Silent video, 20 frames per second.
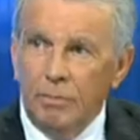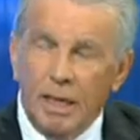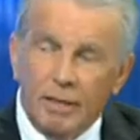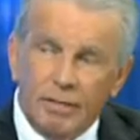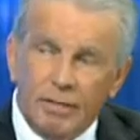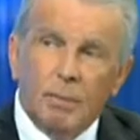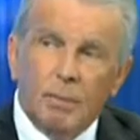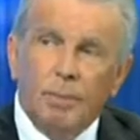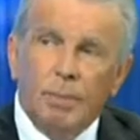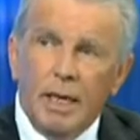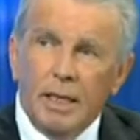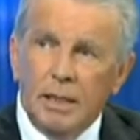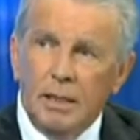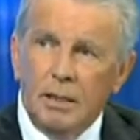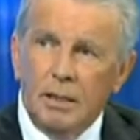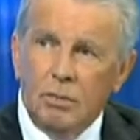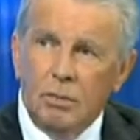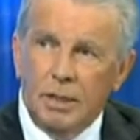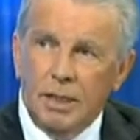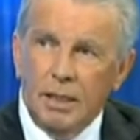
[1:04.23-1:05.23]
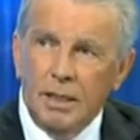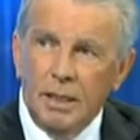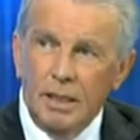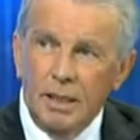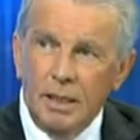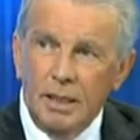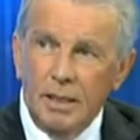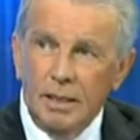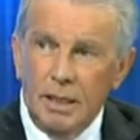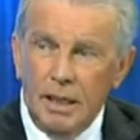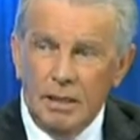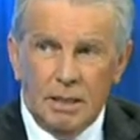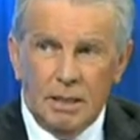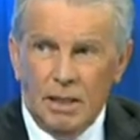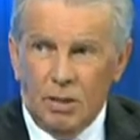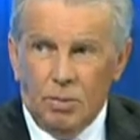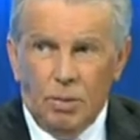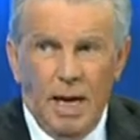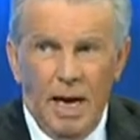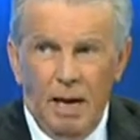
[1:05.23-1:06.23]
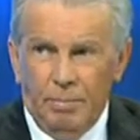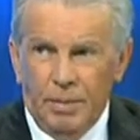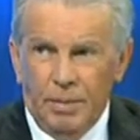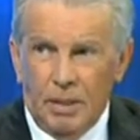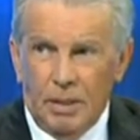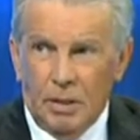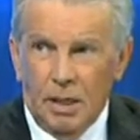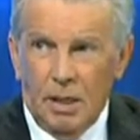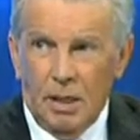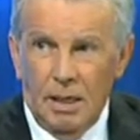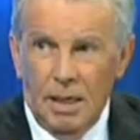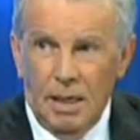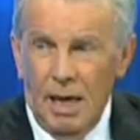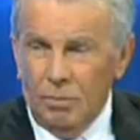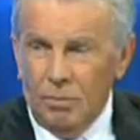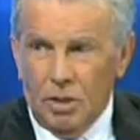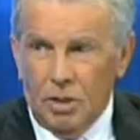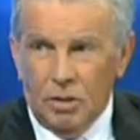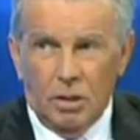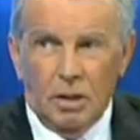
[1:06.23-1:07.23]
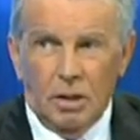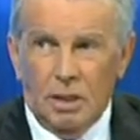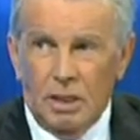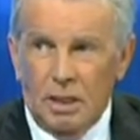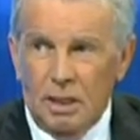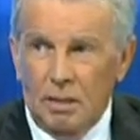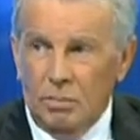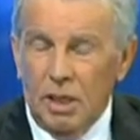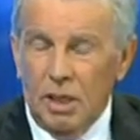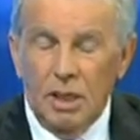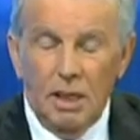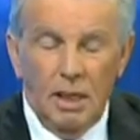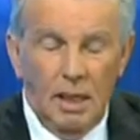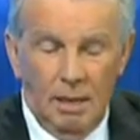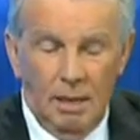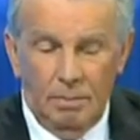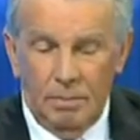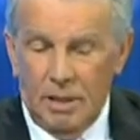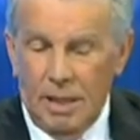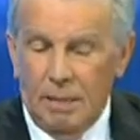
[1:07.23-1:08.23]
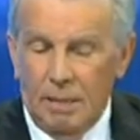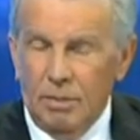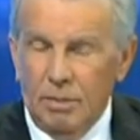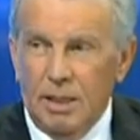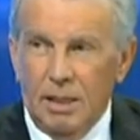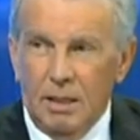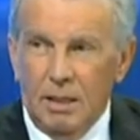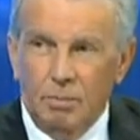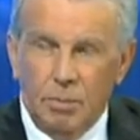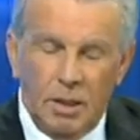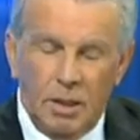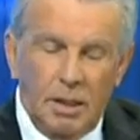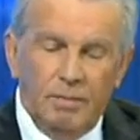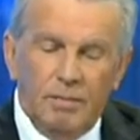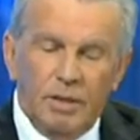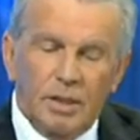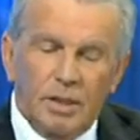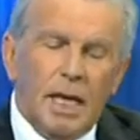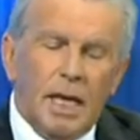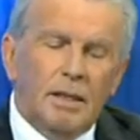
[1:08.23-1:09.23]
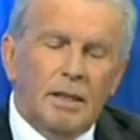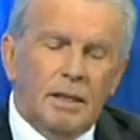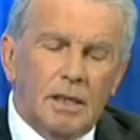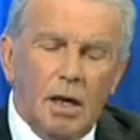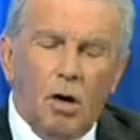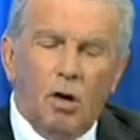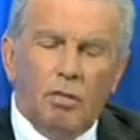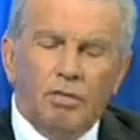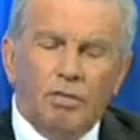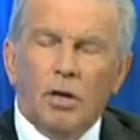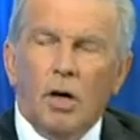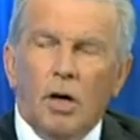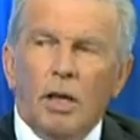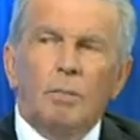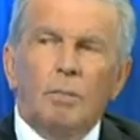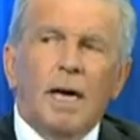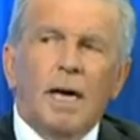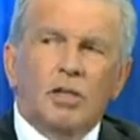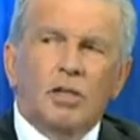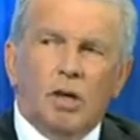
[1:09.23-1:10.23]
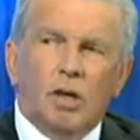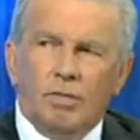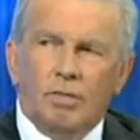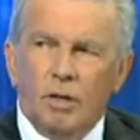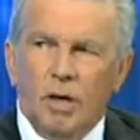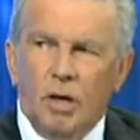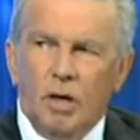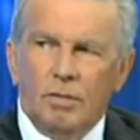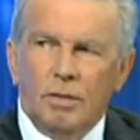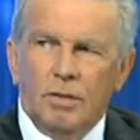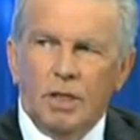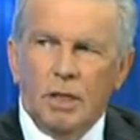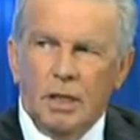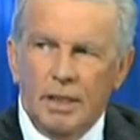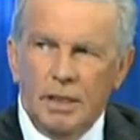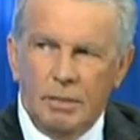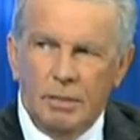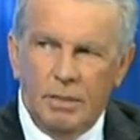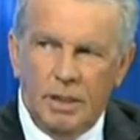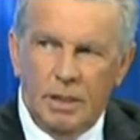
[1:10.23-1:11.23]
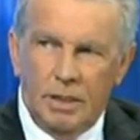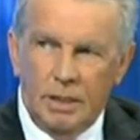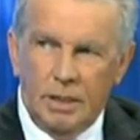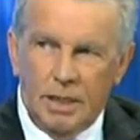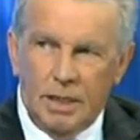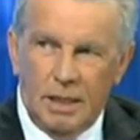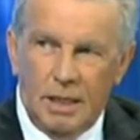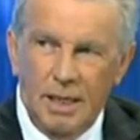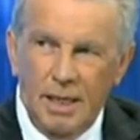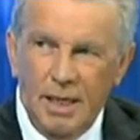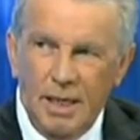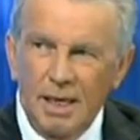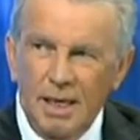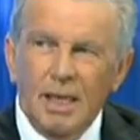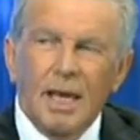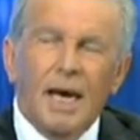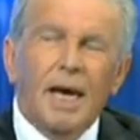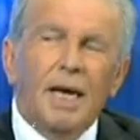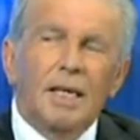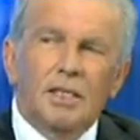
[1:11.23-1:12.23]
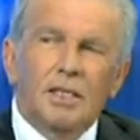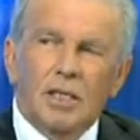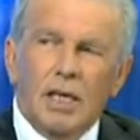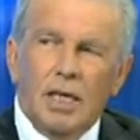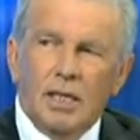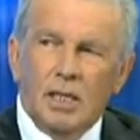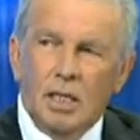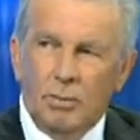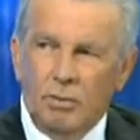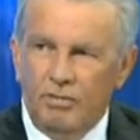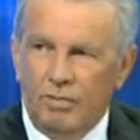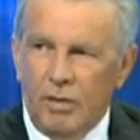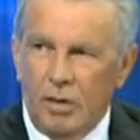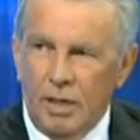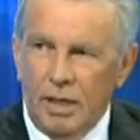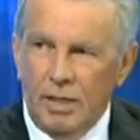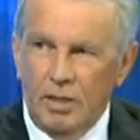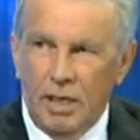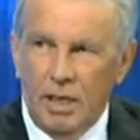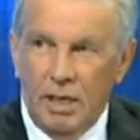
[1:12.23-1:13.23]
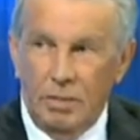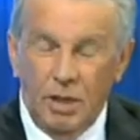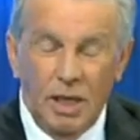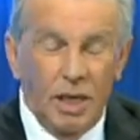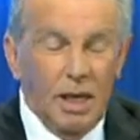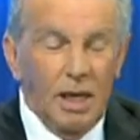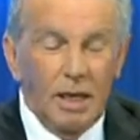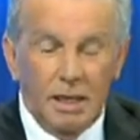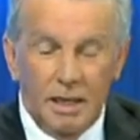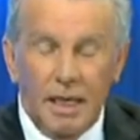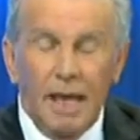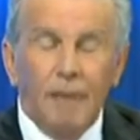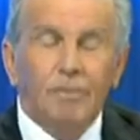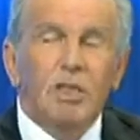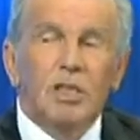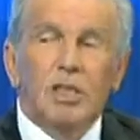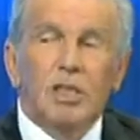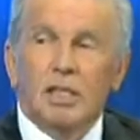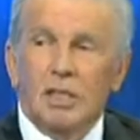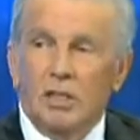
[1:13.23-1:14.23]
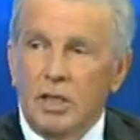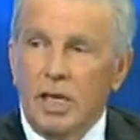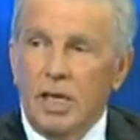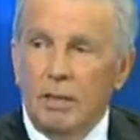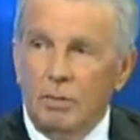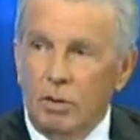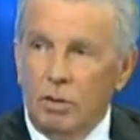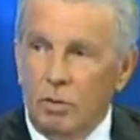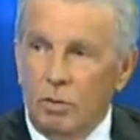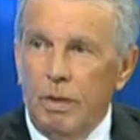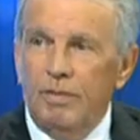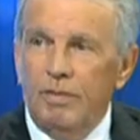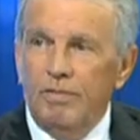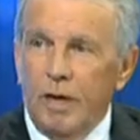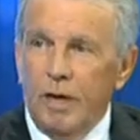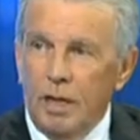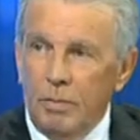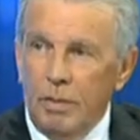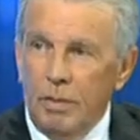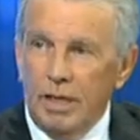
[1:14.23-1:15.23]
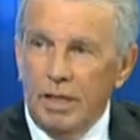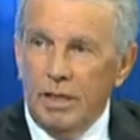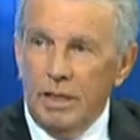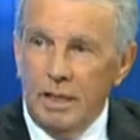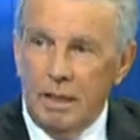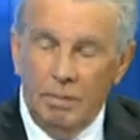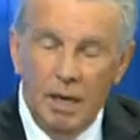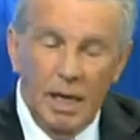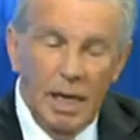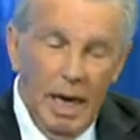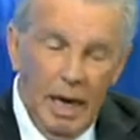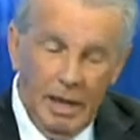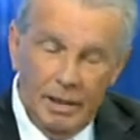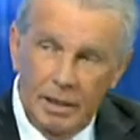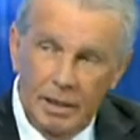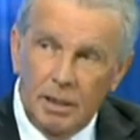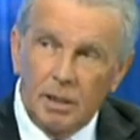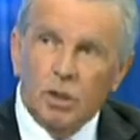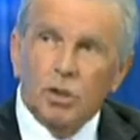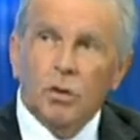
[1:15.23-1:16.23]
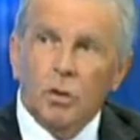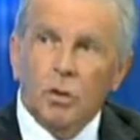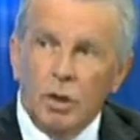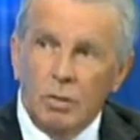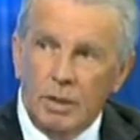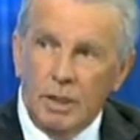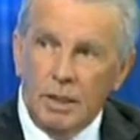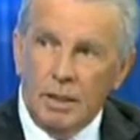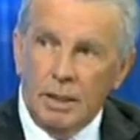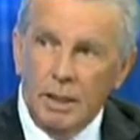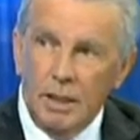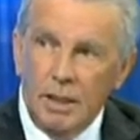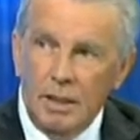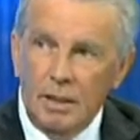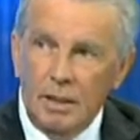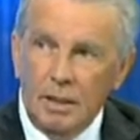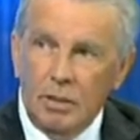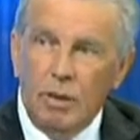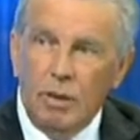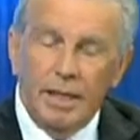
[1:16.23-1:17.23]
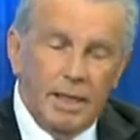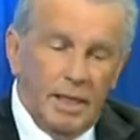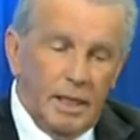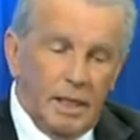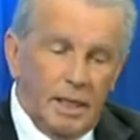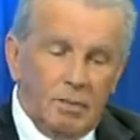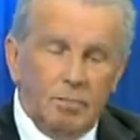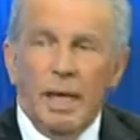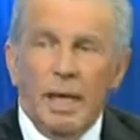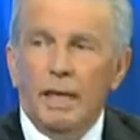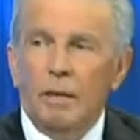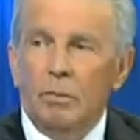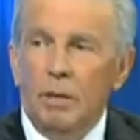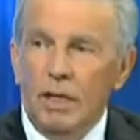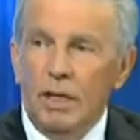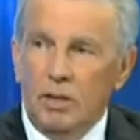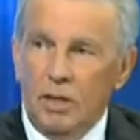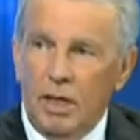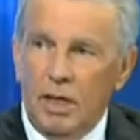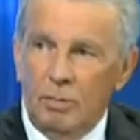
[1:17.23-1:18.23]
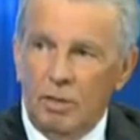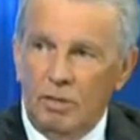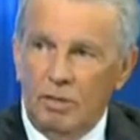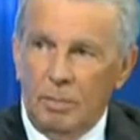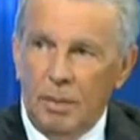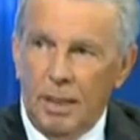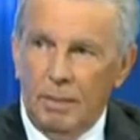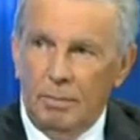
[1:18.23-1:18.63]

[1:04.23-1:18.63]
We have to get back into it. That's what happens. It happens to other teams. Happens to England. But if you take it overall, the match overall over the 90 minutes, Darragh, they had the chances beforehand. Germany. You'd have to say that Germany were by far the better team, and in the tournament, the way England played, the way Germany